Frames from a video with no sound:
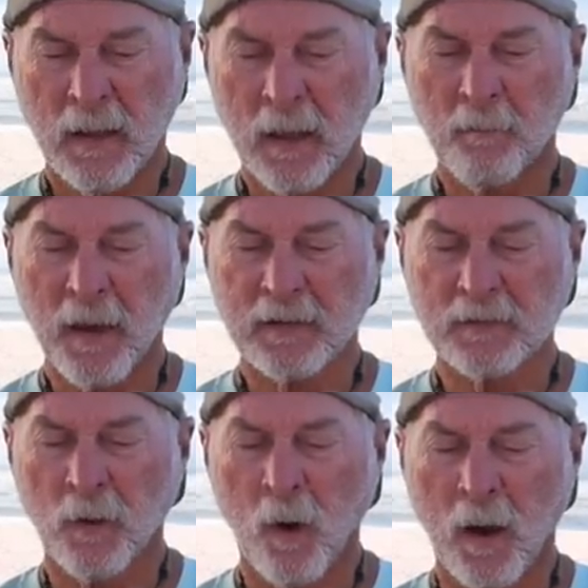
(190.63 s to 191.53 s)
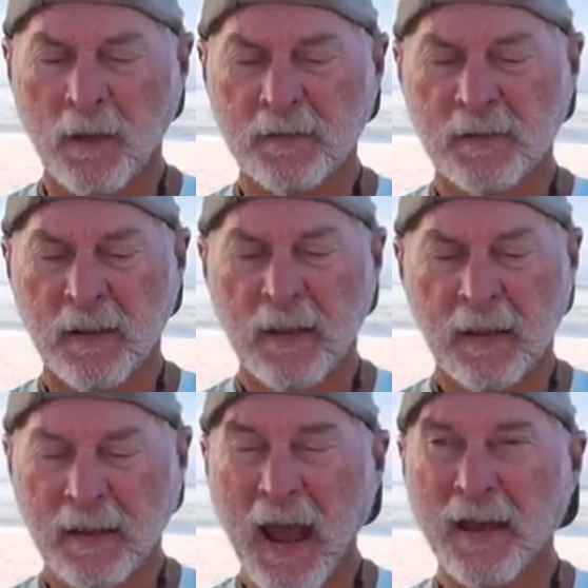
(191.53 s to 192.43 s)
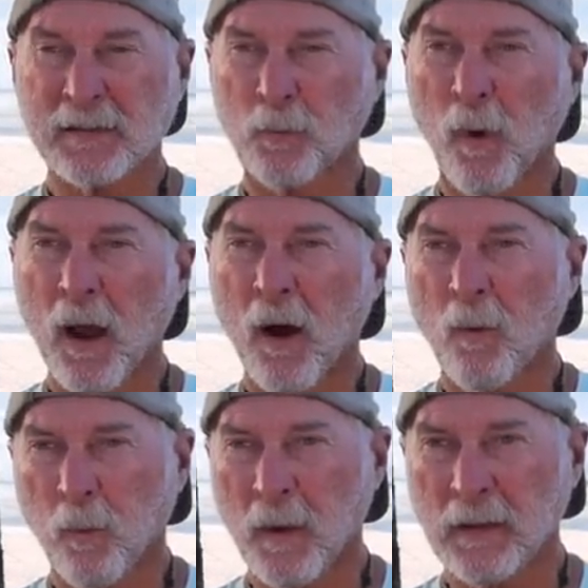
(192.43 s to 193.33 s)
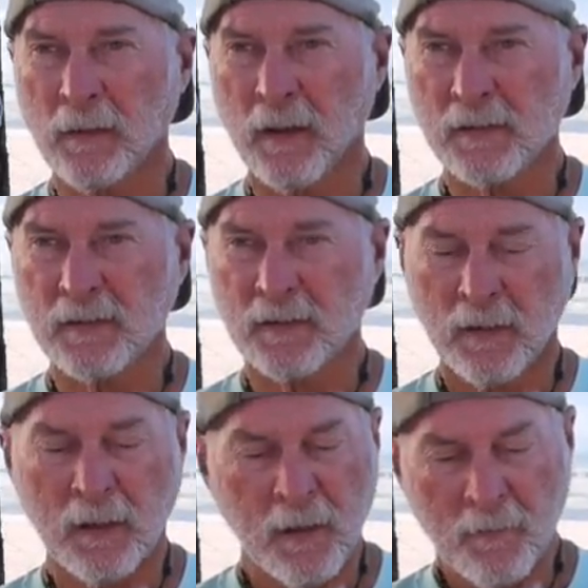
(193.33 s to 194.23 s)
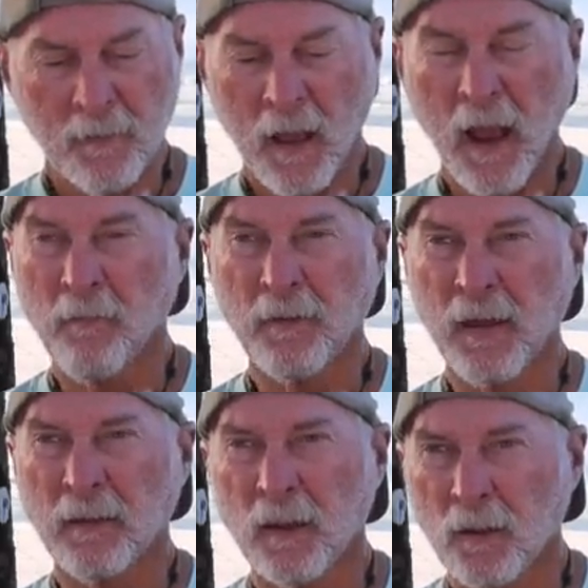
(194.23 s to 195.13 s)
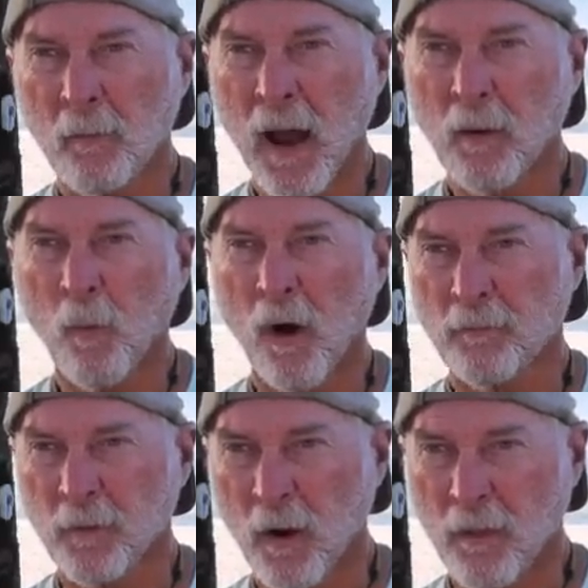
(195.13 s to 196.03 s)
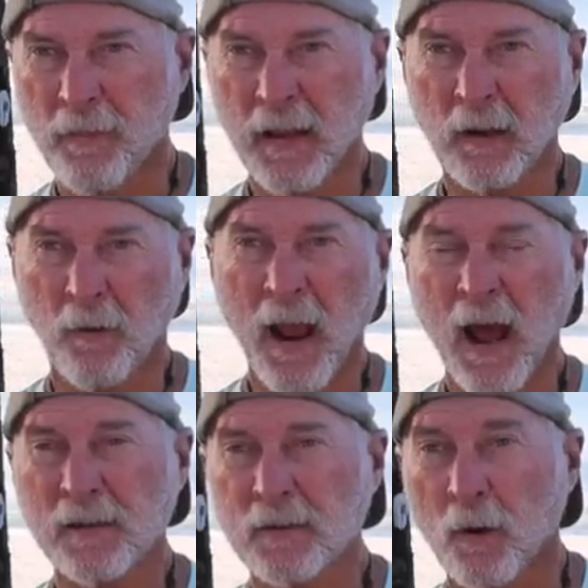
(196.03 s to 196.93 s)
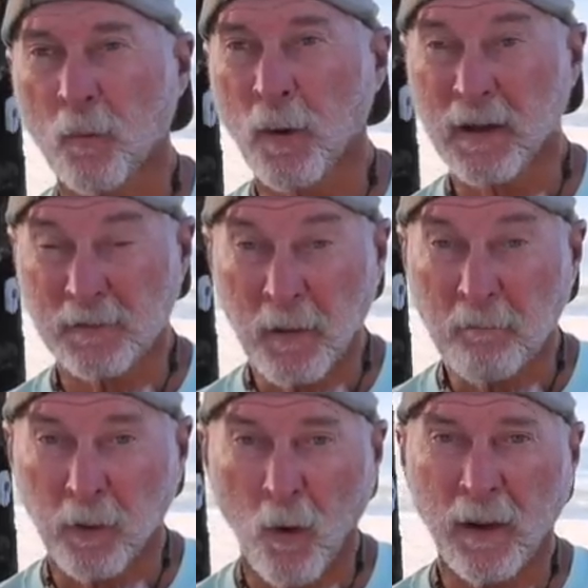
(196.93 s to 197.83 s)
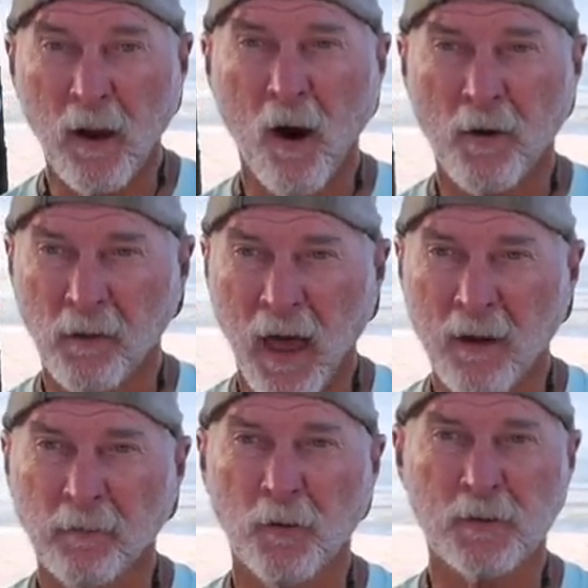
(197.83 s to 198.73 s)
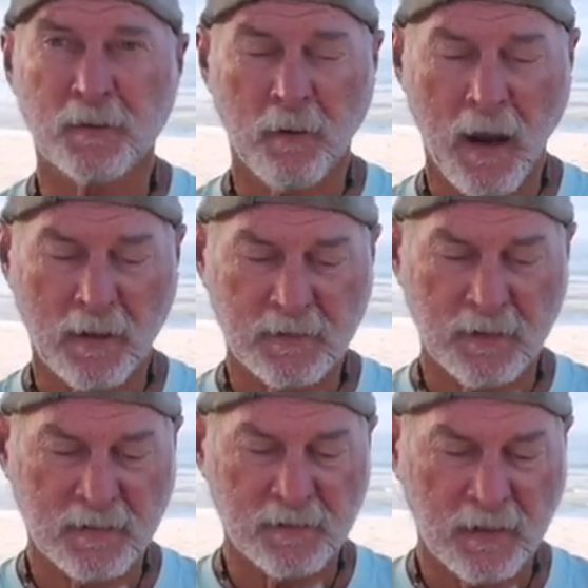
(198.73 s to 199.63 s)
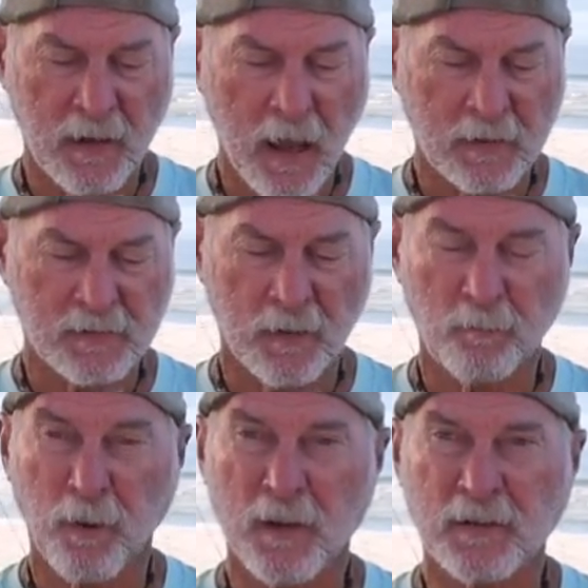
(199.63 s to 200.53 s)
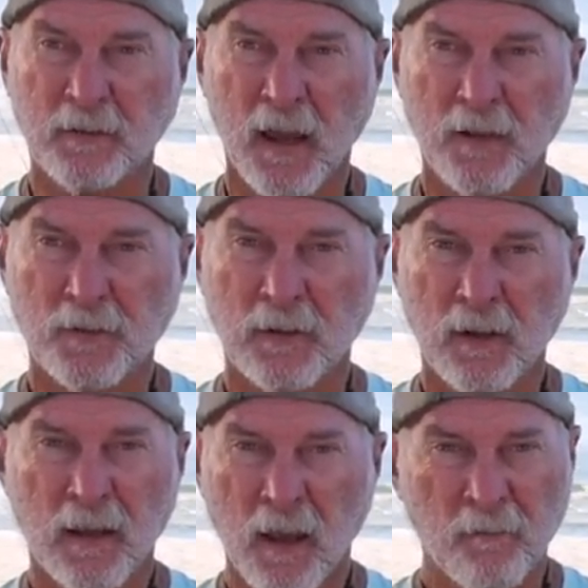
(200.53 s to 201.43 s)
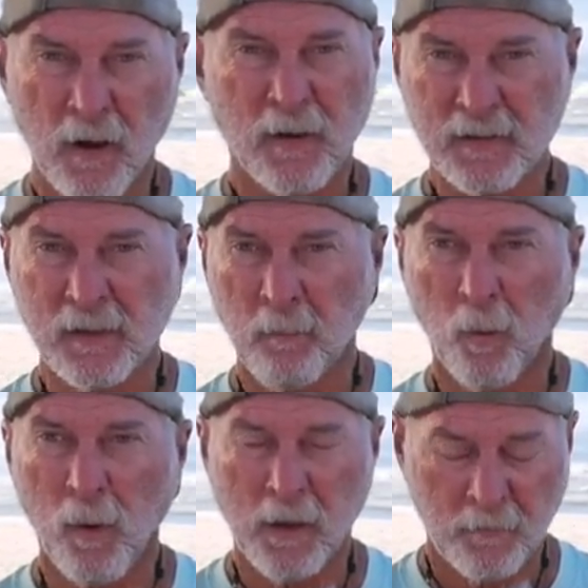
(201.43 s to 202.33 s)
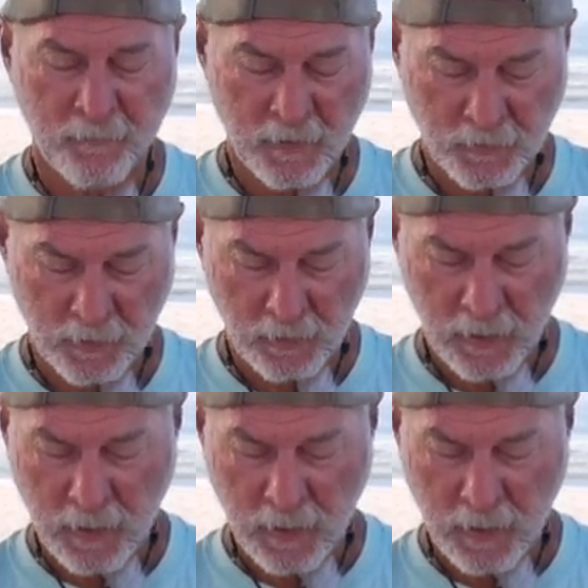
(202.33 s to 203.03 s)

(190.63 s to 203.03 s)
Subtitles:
It makes noise, cast well, weedless, everything that you might want for a thick grass or when it's been blowing hard, a lot of loose grass. This is an excellent presentation, very simple way to fish it.